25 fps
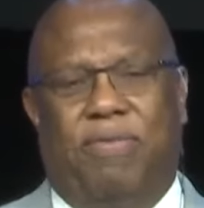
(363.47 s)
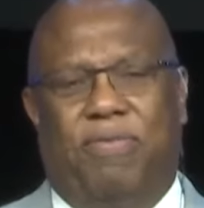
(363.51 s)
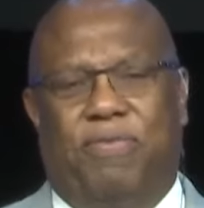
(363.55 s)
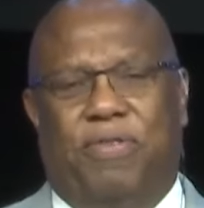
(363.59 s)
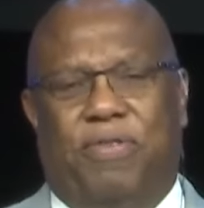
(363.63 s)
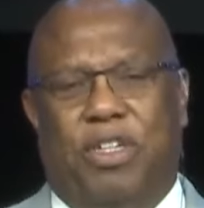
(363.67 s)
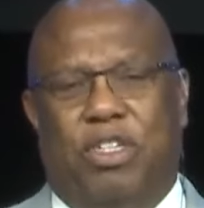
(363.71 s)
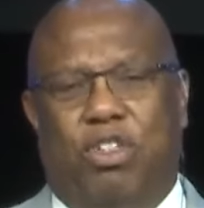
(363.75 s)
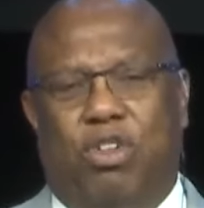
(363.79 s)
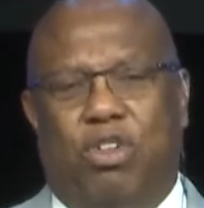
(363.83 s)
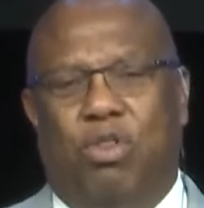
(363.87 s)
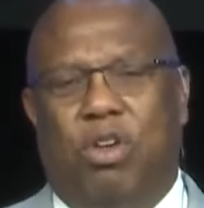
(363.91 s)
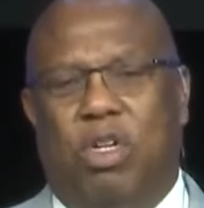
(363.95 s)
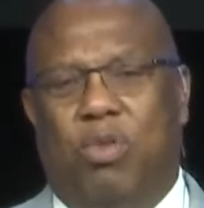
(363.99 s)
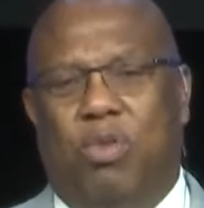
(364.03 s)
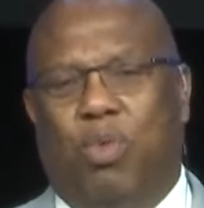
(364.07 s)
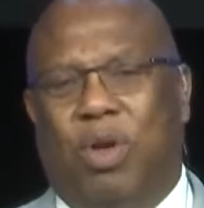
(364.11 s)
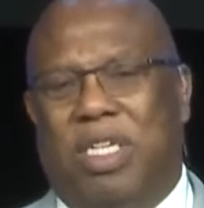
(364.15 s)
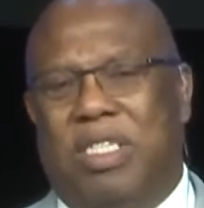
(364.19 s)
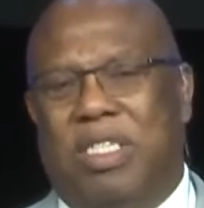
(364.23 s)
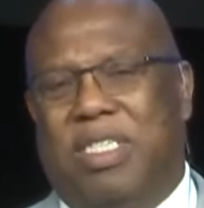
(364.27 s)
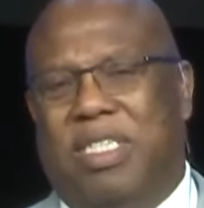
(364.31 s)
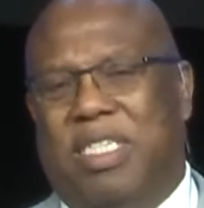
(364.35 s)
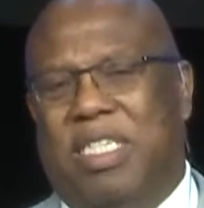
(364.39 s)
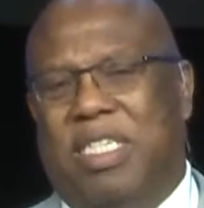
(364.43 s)
for doing
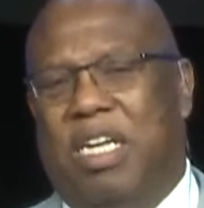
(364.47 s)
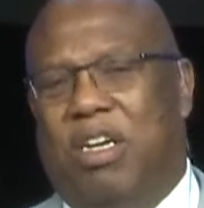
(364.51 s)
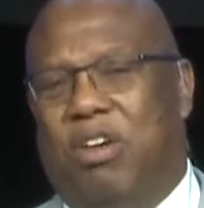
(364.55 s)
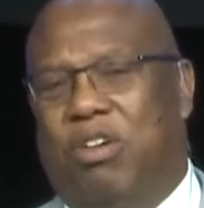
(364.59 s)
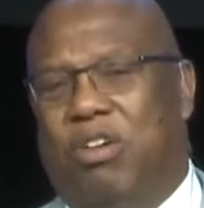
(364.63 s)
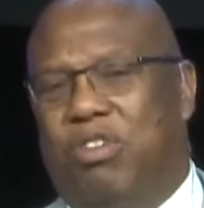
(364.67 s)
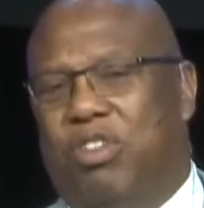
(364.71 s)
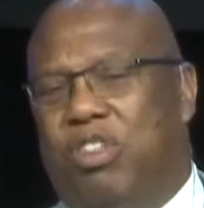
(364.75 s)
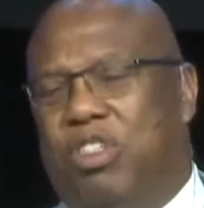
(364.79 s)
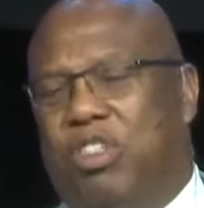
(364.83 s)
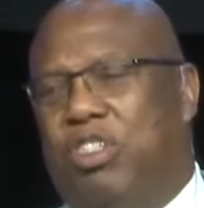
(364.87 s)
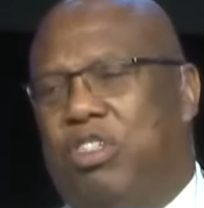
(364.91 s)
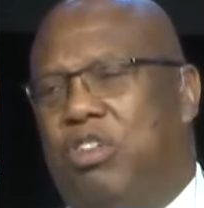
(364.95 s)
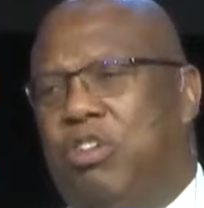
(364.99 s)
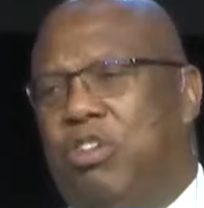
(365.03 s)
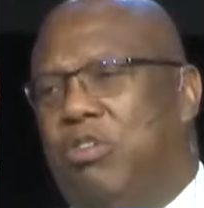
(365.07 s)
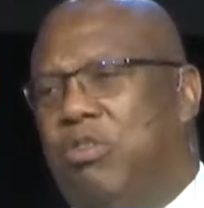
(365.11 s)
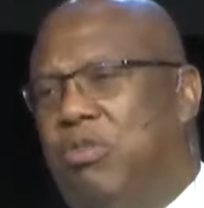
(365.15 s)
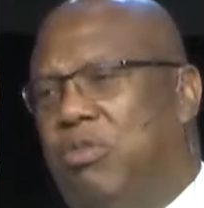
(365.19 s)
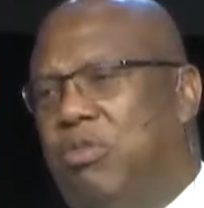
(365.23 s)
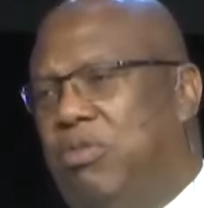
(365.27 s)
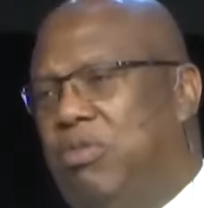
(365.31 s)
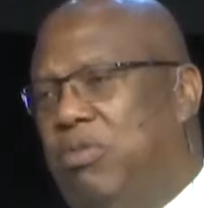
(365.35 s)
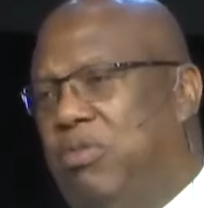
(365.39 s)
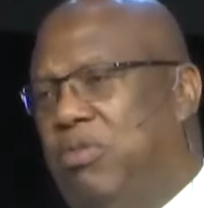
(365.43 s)
what sinners
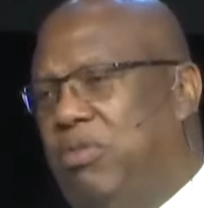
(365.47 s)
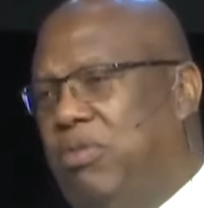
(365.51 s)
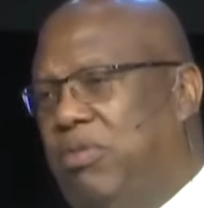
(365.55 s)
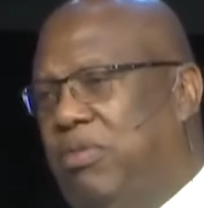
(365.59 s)
do,